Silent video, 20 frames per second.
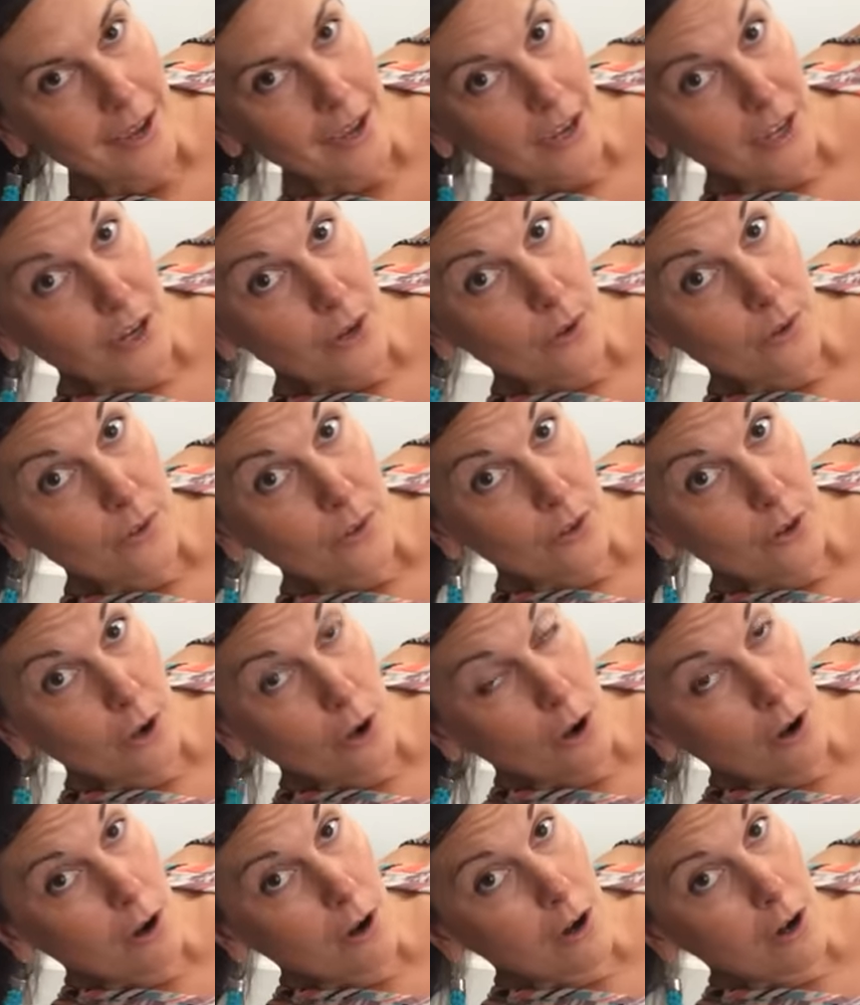and use
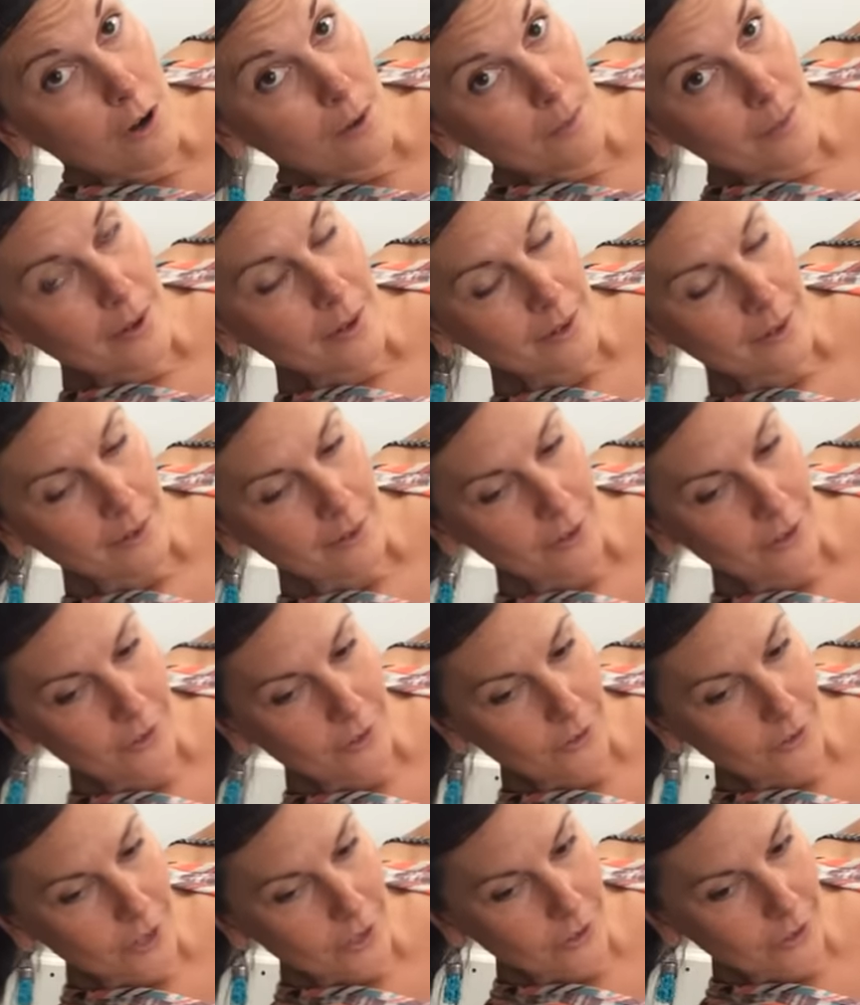your arm to
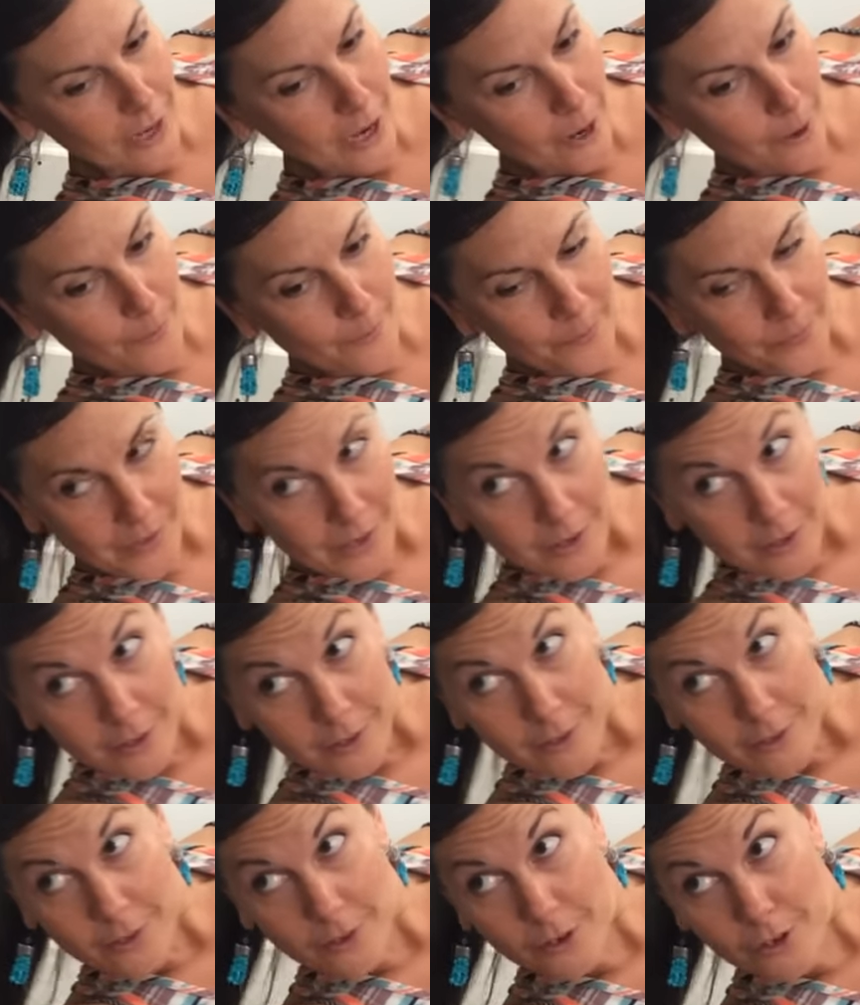stretch it out.
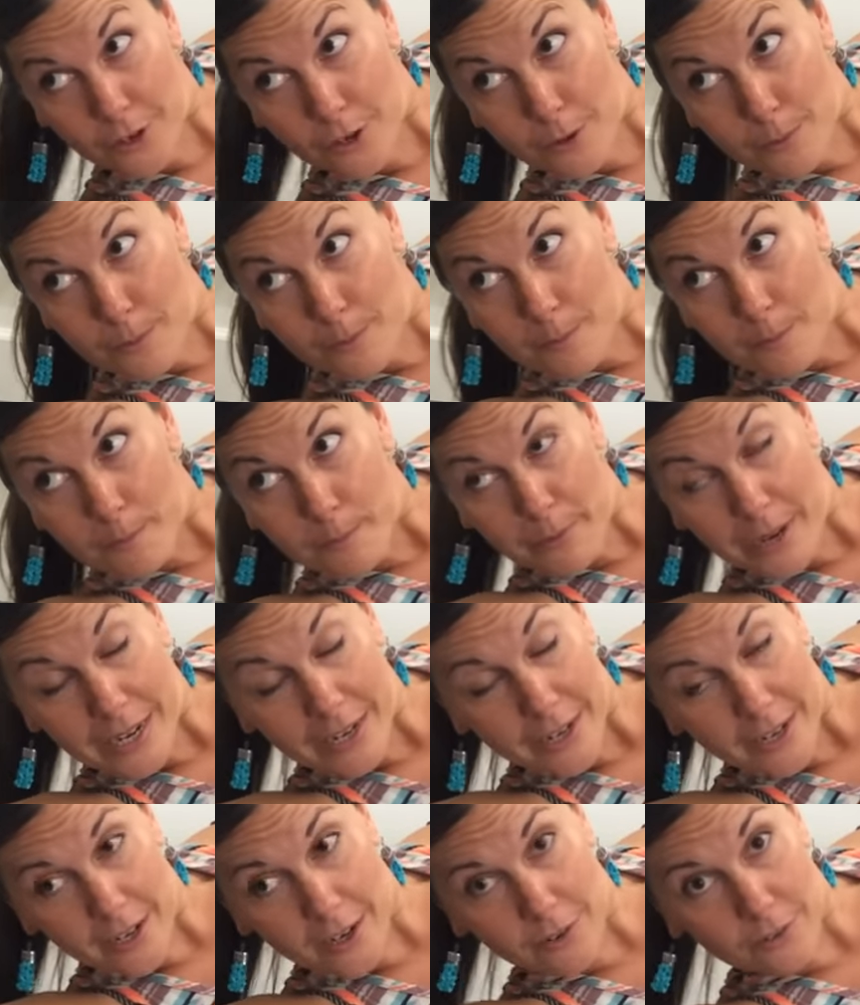So you're
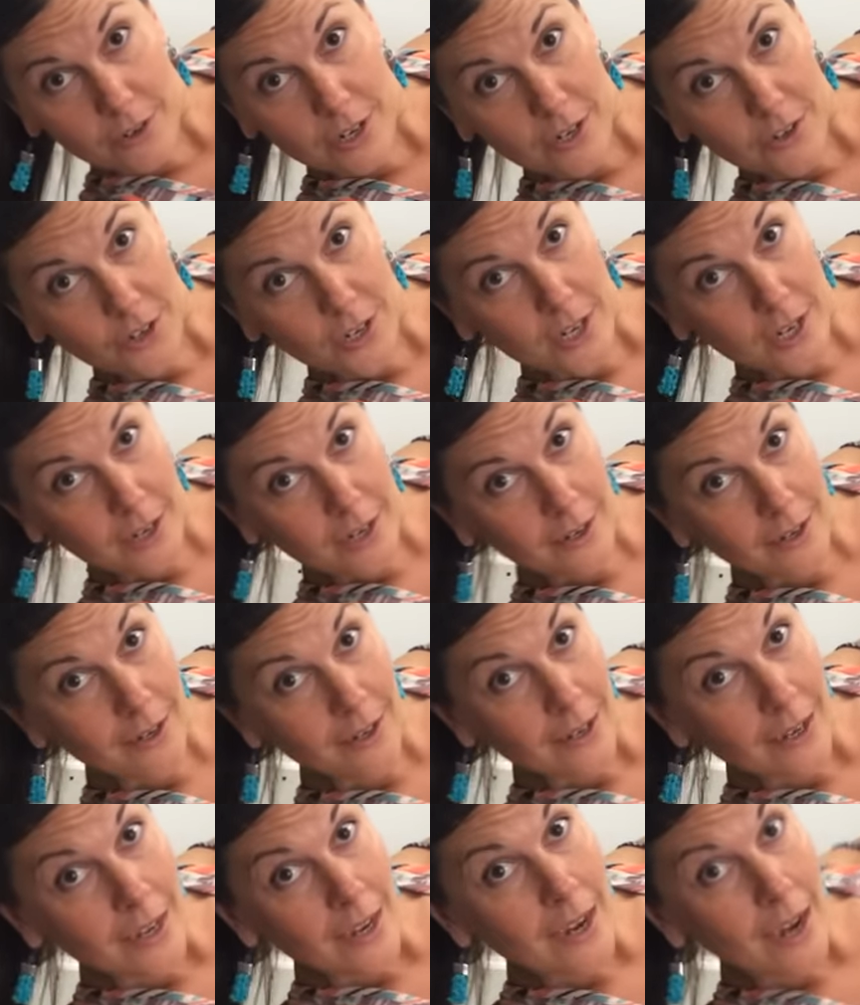bending and
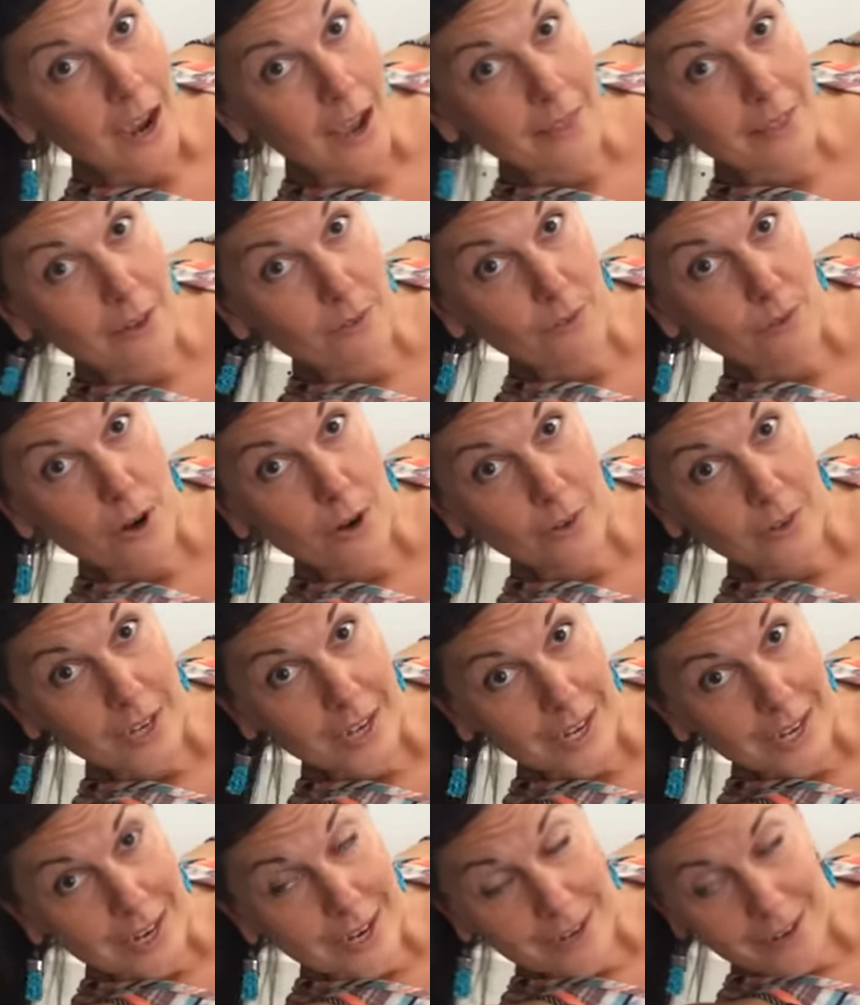reaching and then
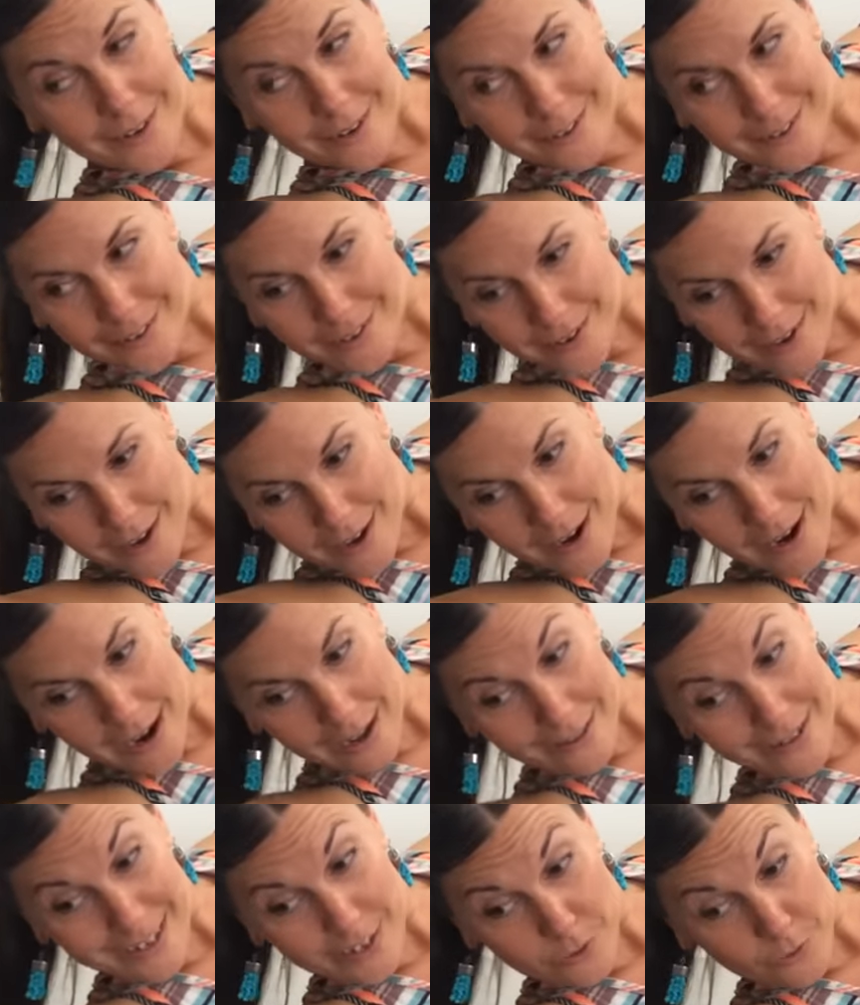rotating.
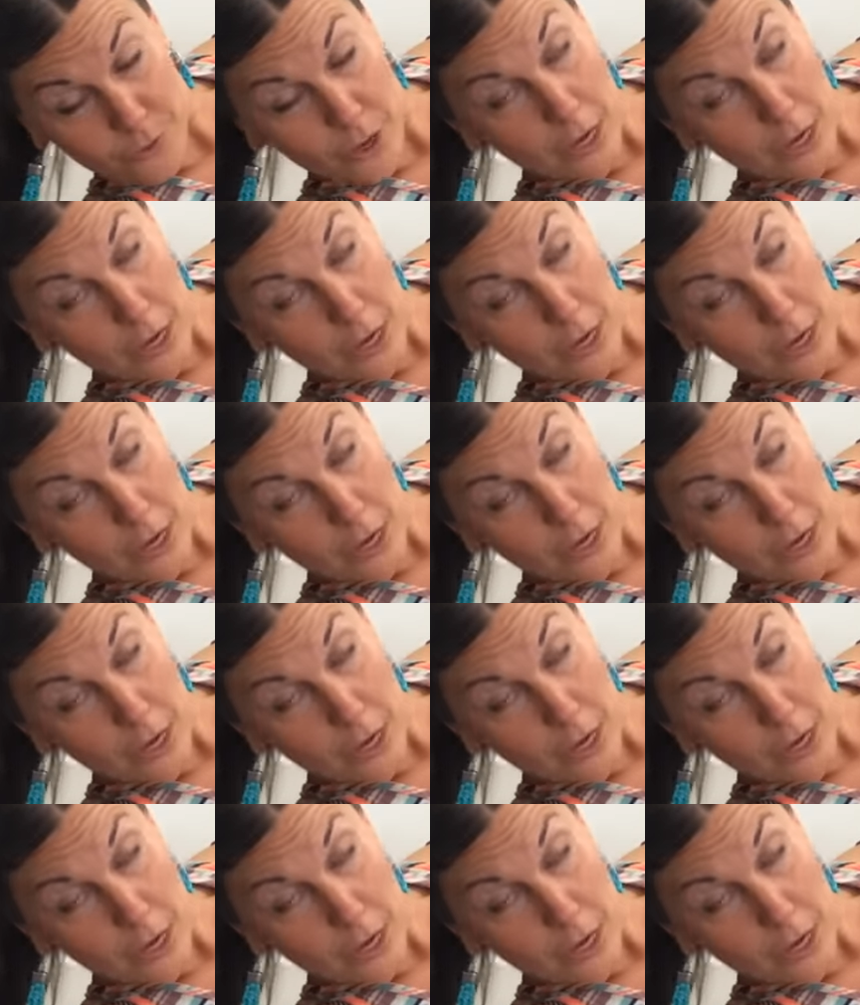I like to